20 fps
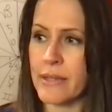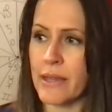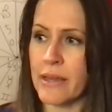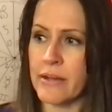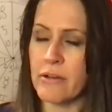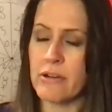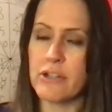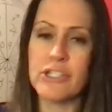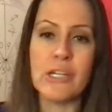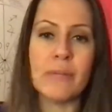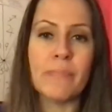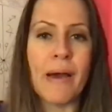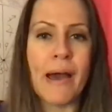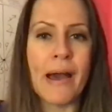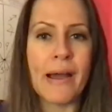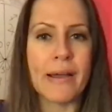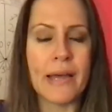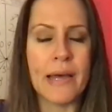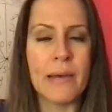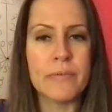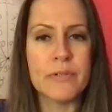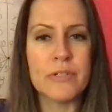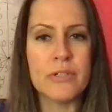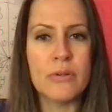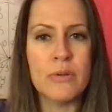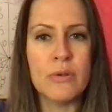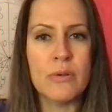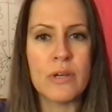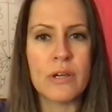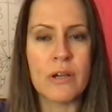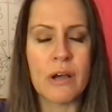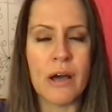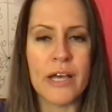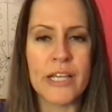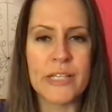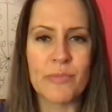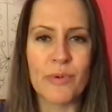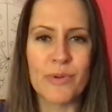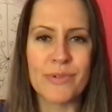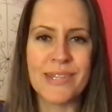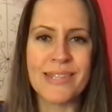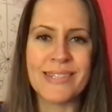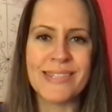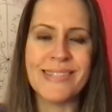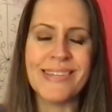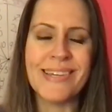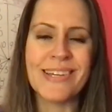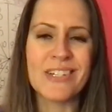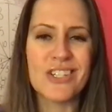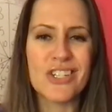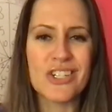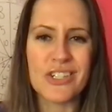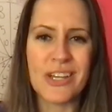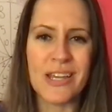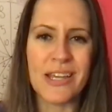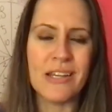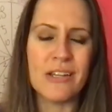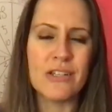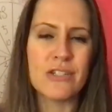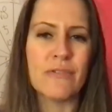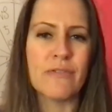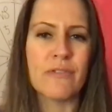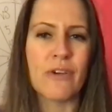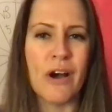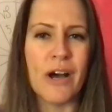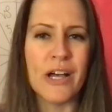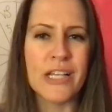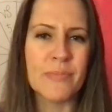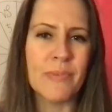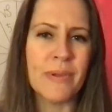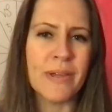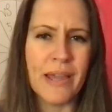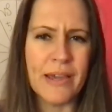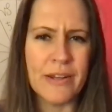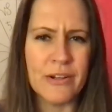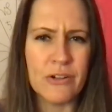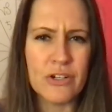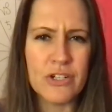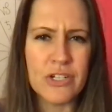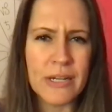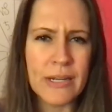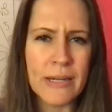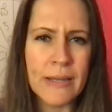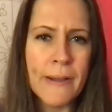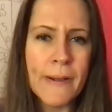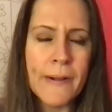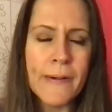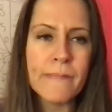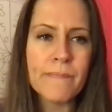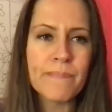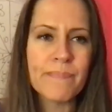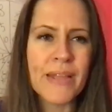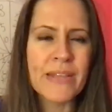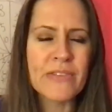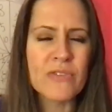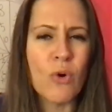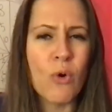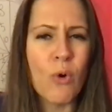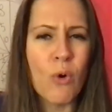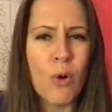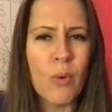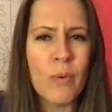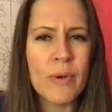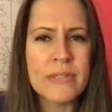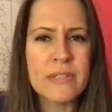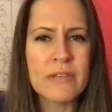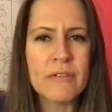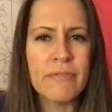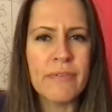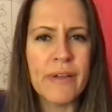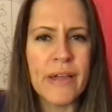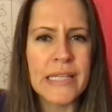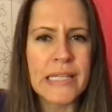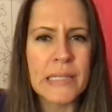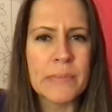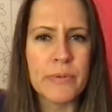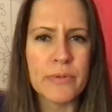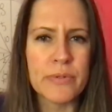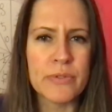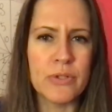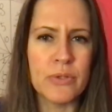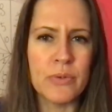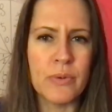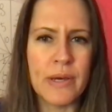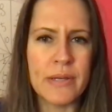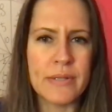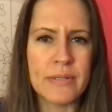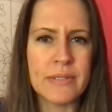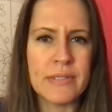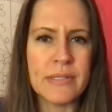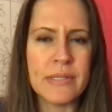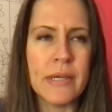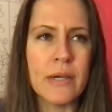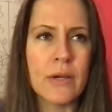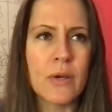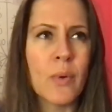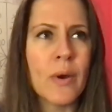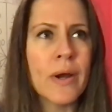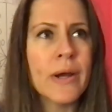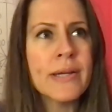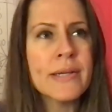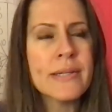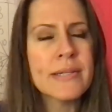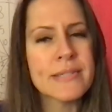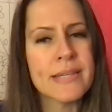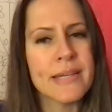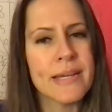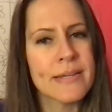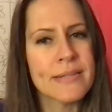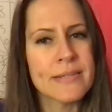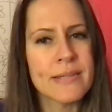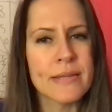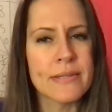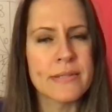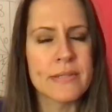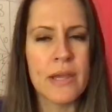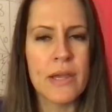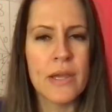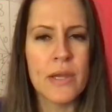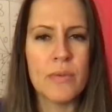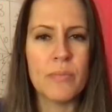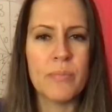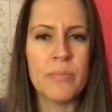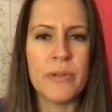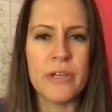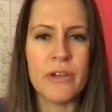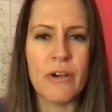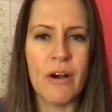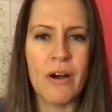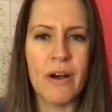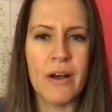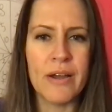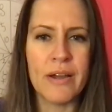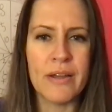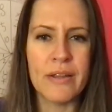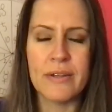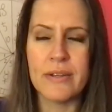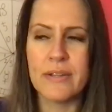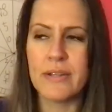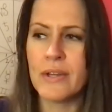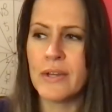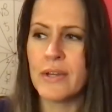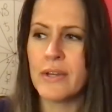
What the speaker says: energy back up to the cosmos. It's the exchange of cosmic energy that's always available to us. See, Aquarius takes us beyond